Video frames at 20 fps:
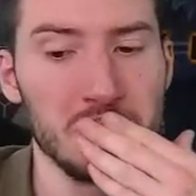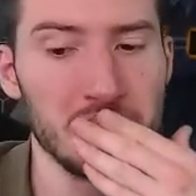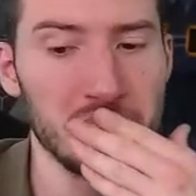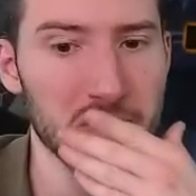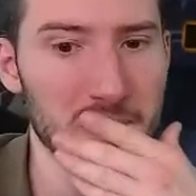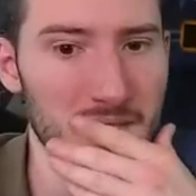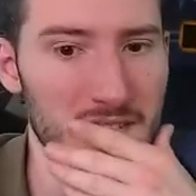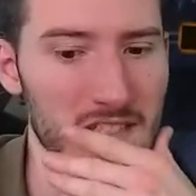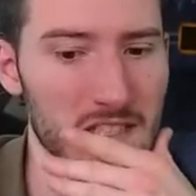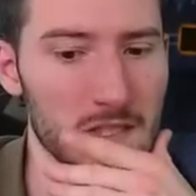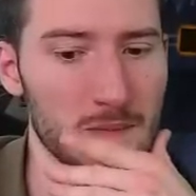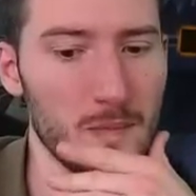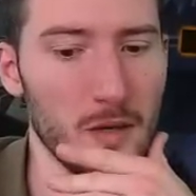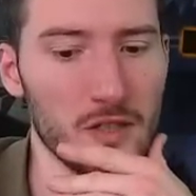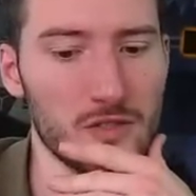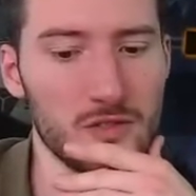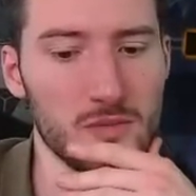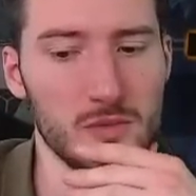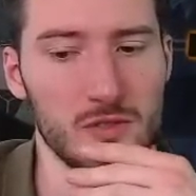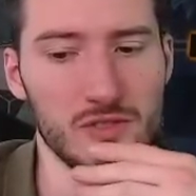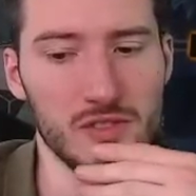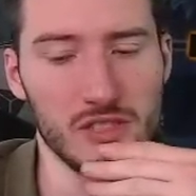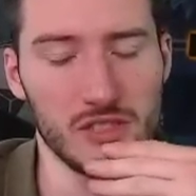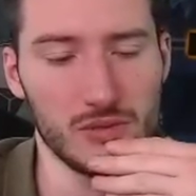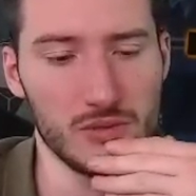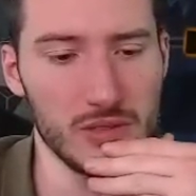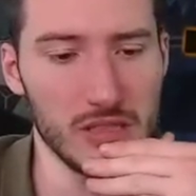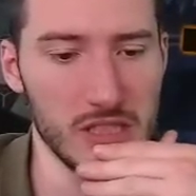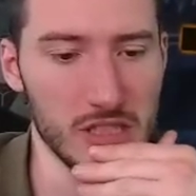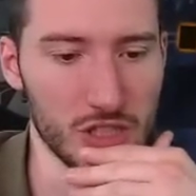The spot removal is
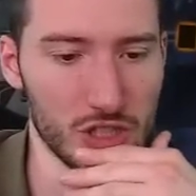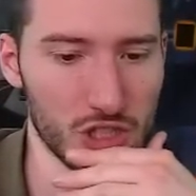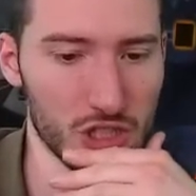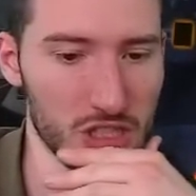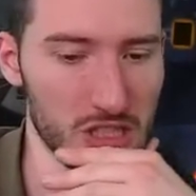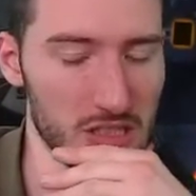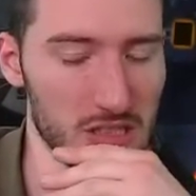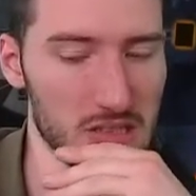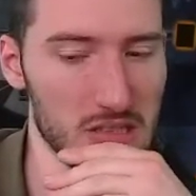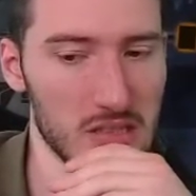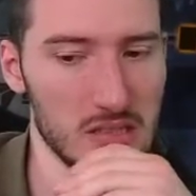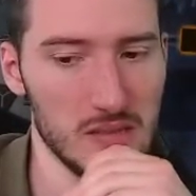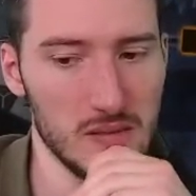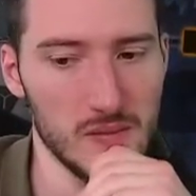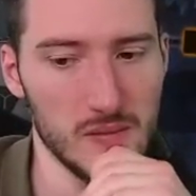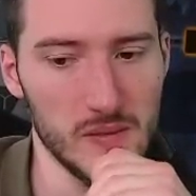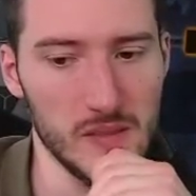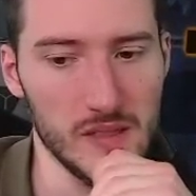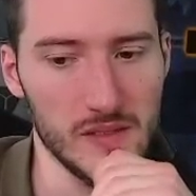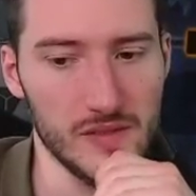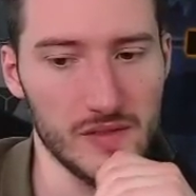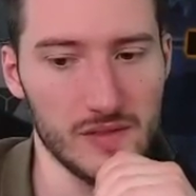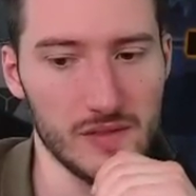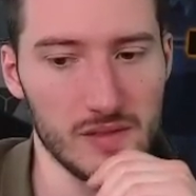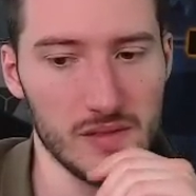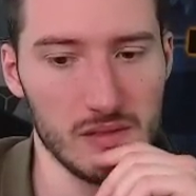really shit with